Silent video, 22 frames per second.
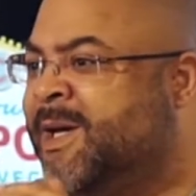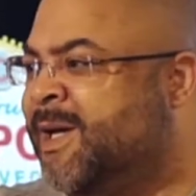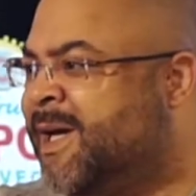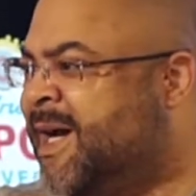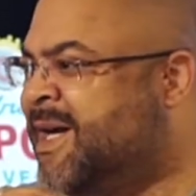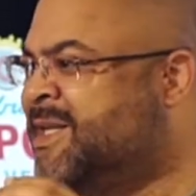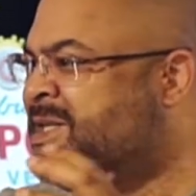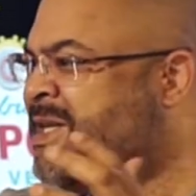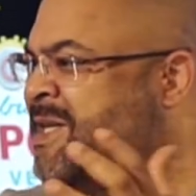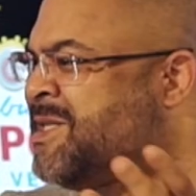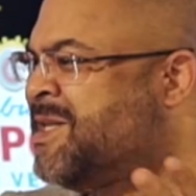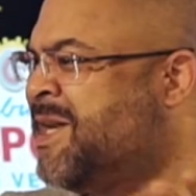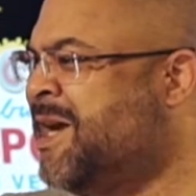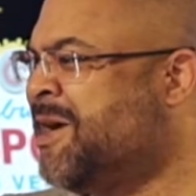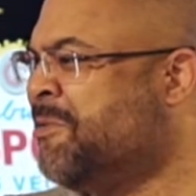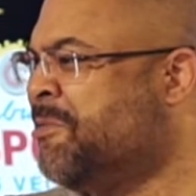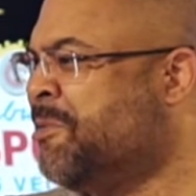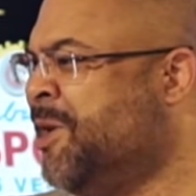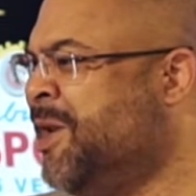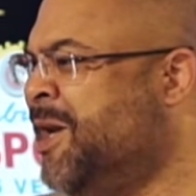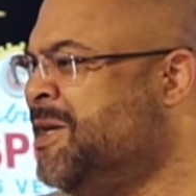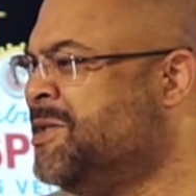That's just like a
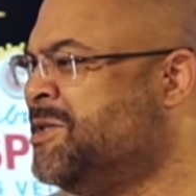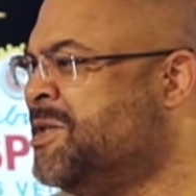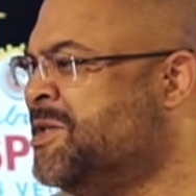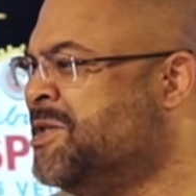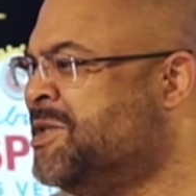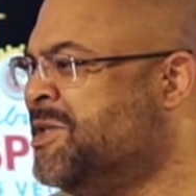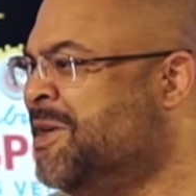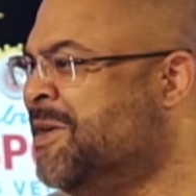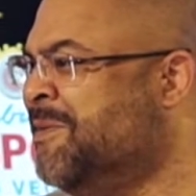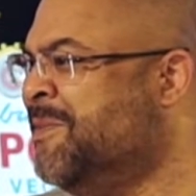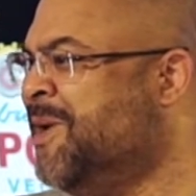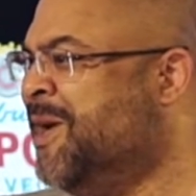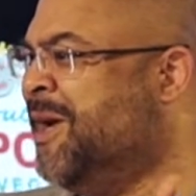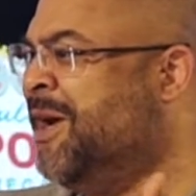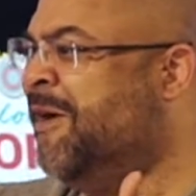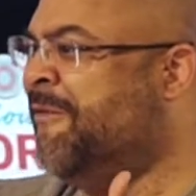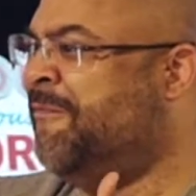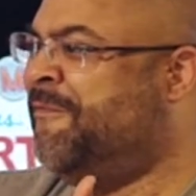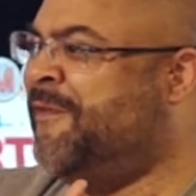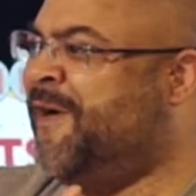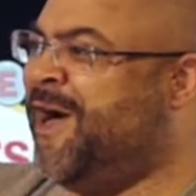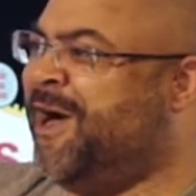relationship. A fair weather.
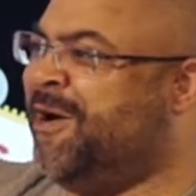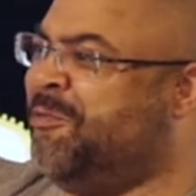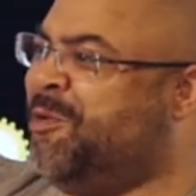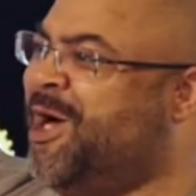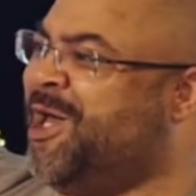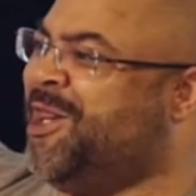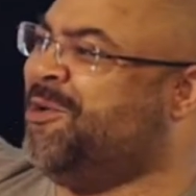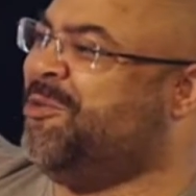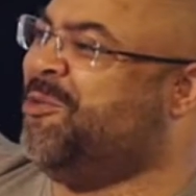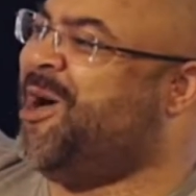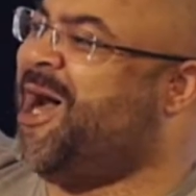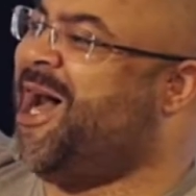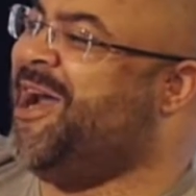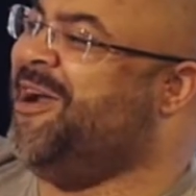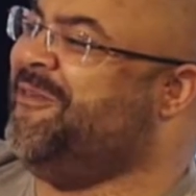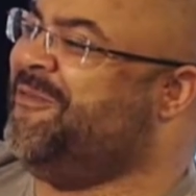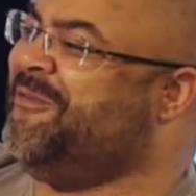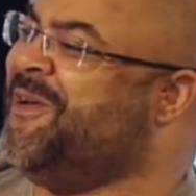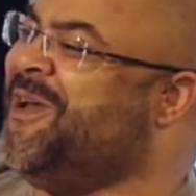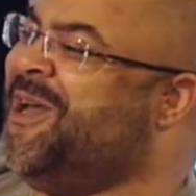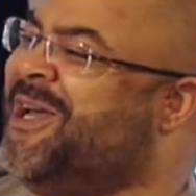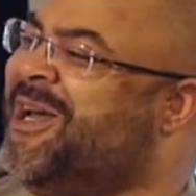A fan. fair weather
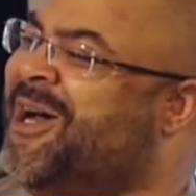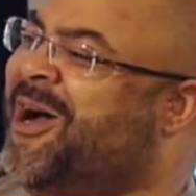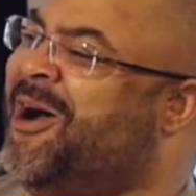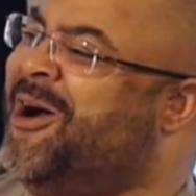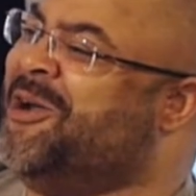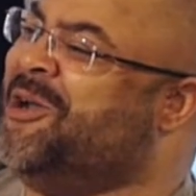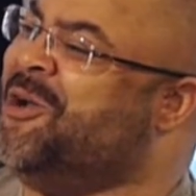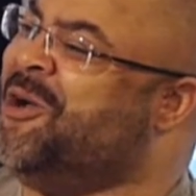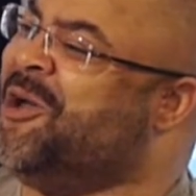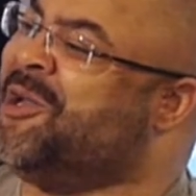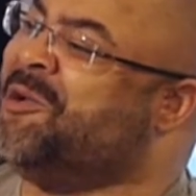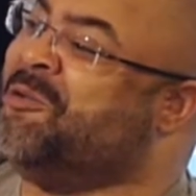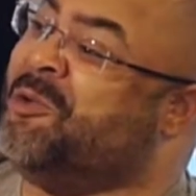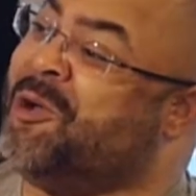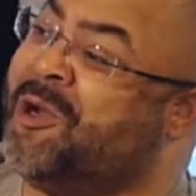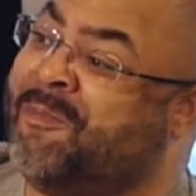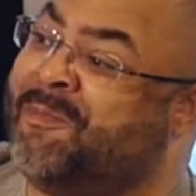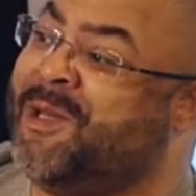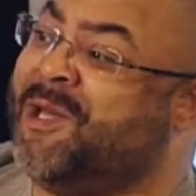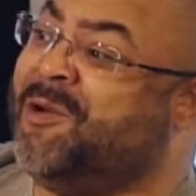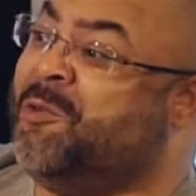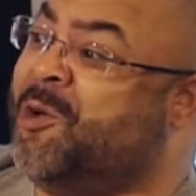wife. Or oh, you only want
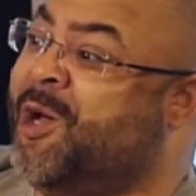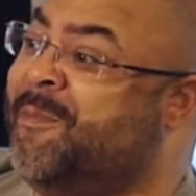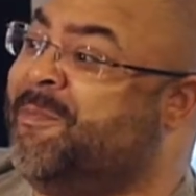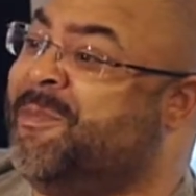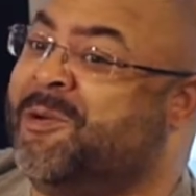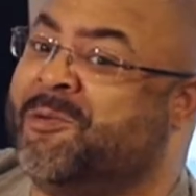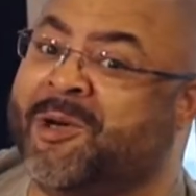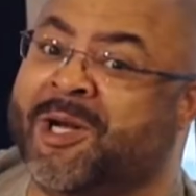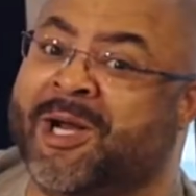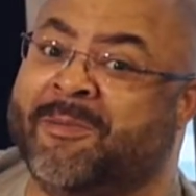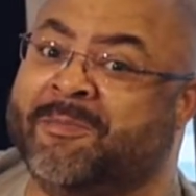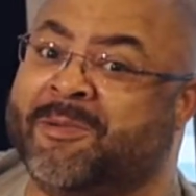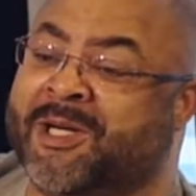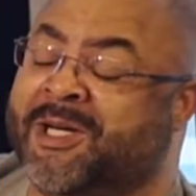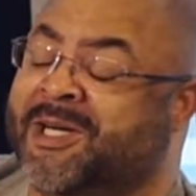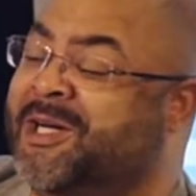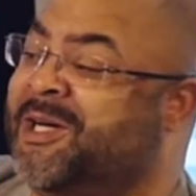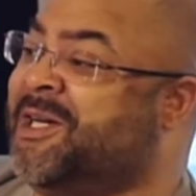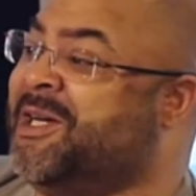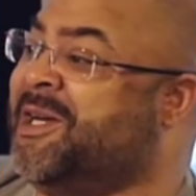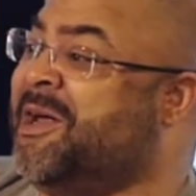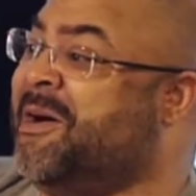to be with me when I'm
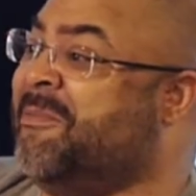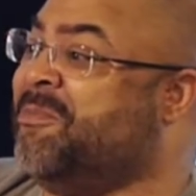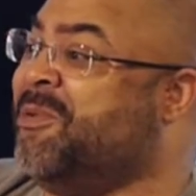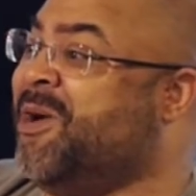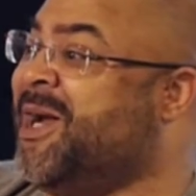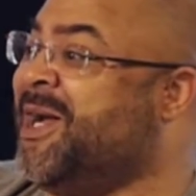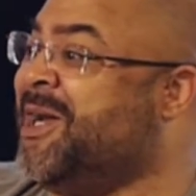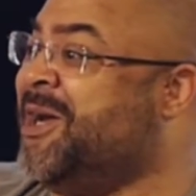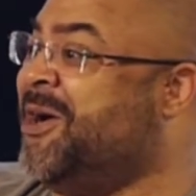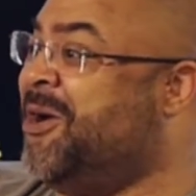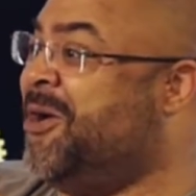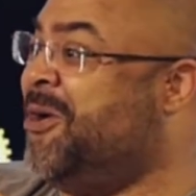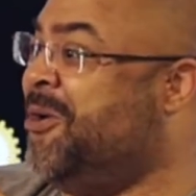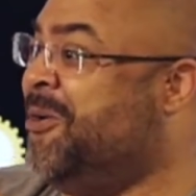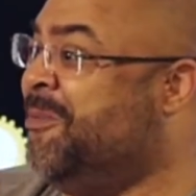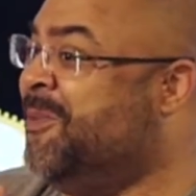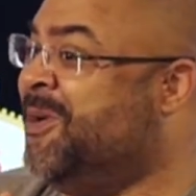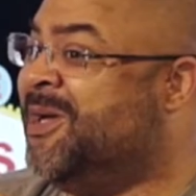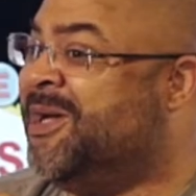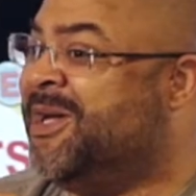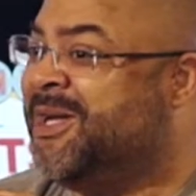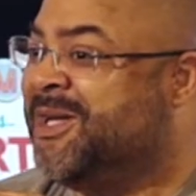good and I'm exactly. bringing
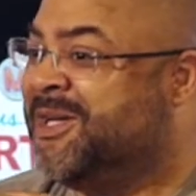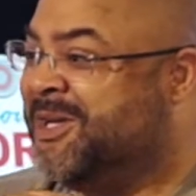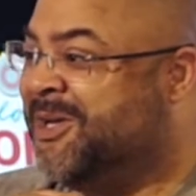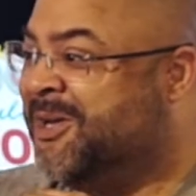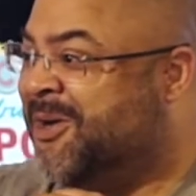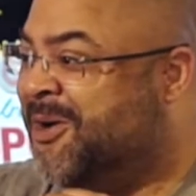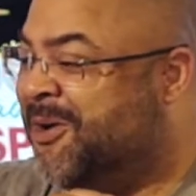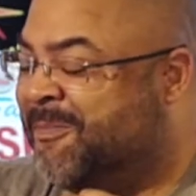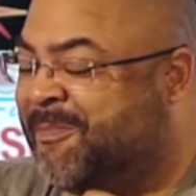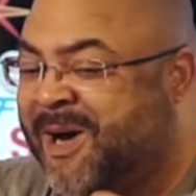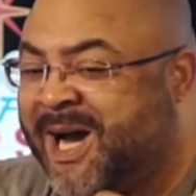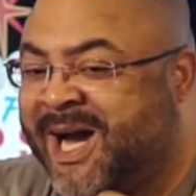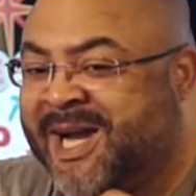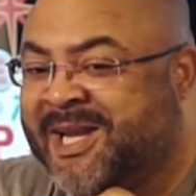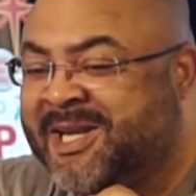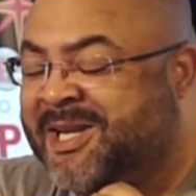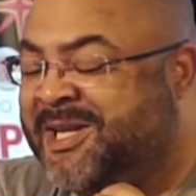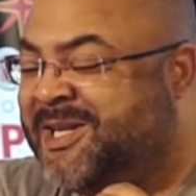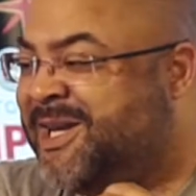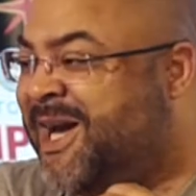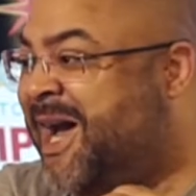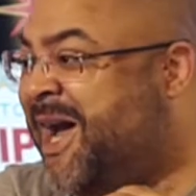home you know, buying
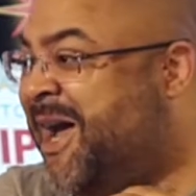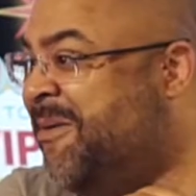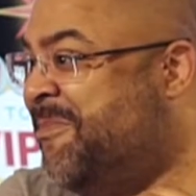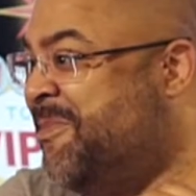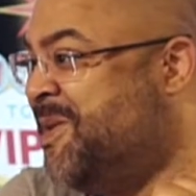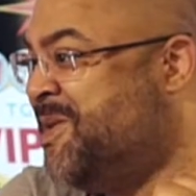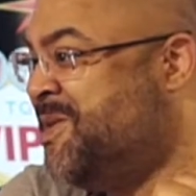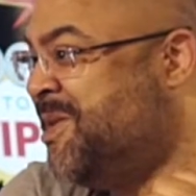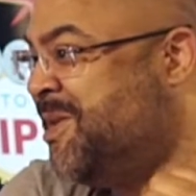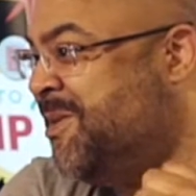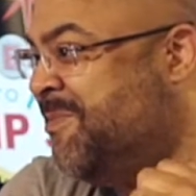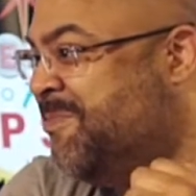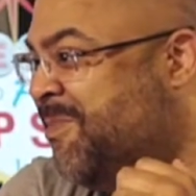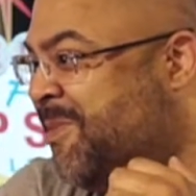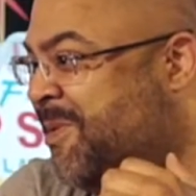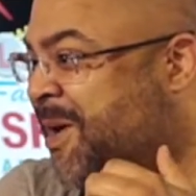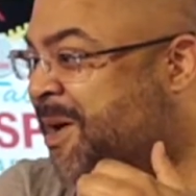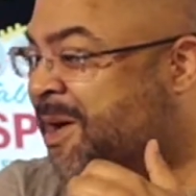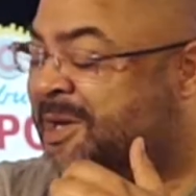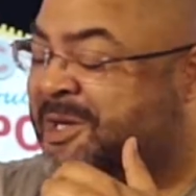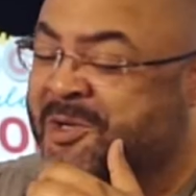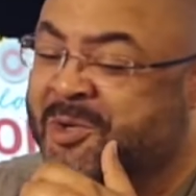you diamonds and
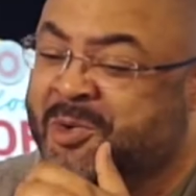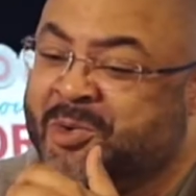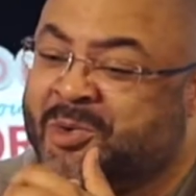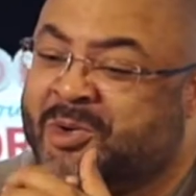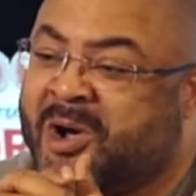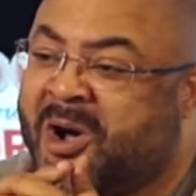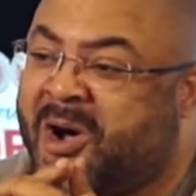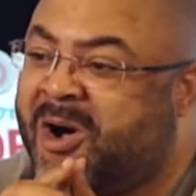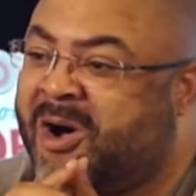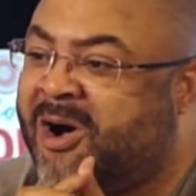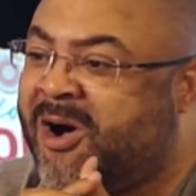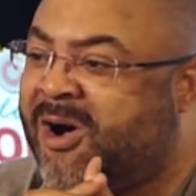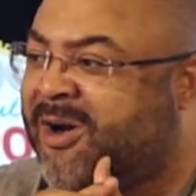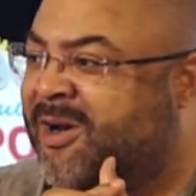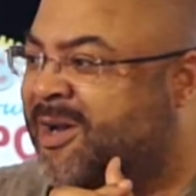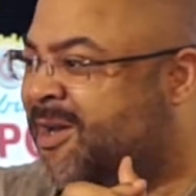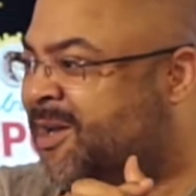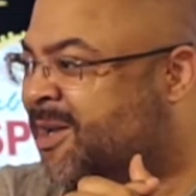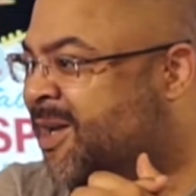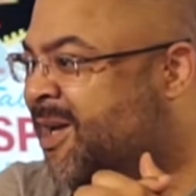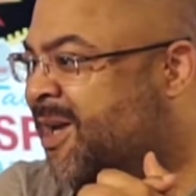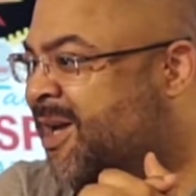a uh, new car
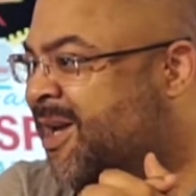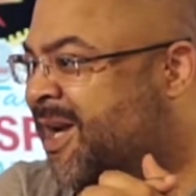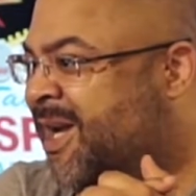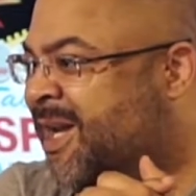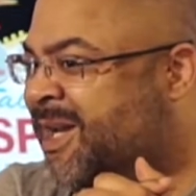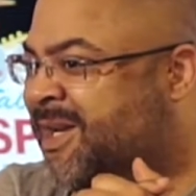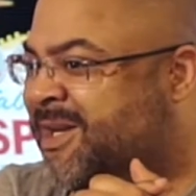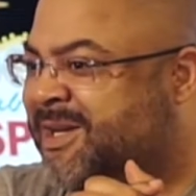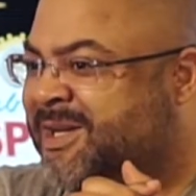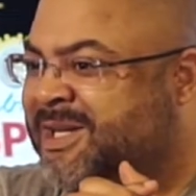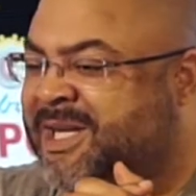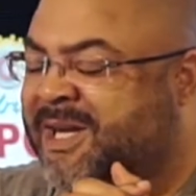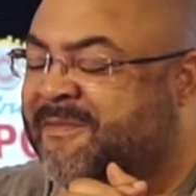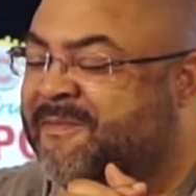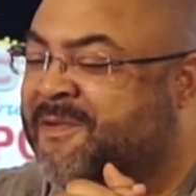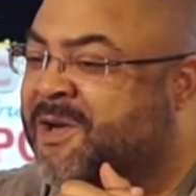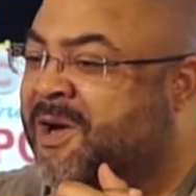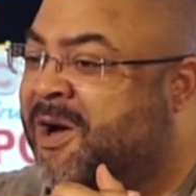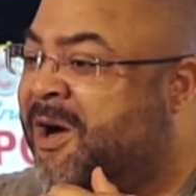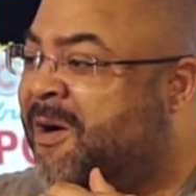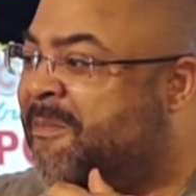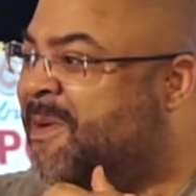and, and giving
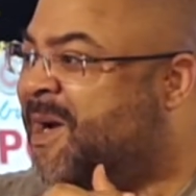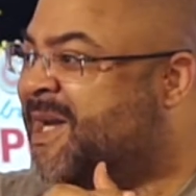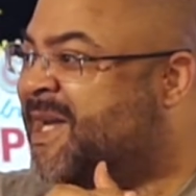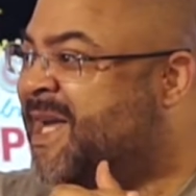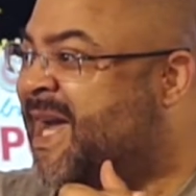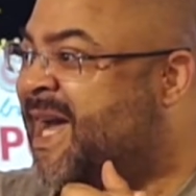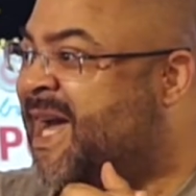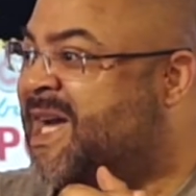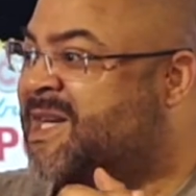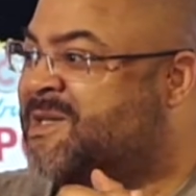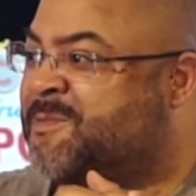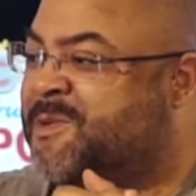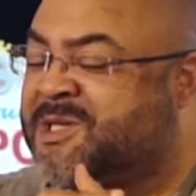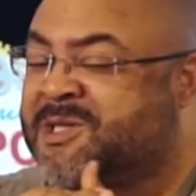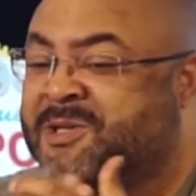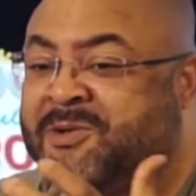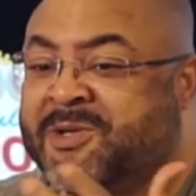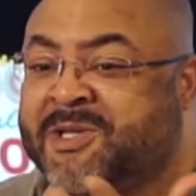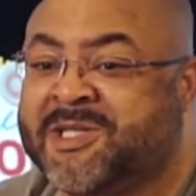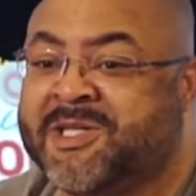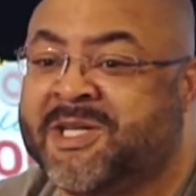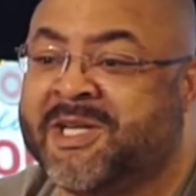you all my cash. But as
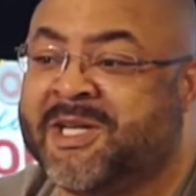soon as you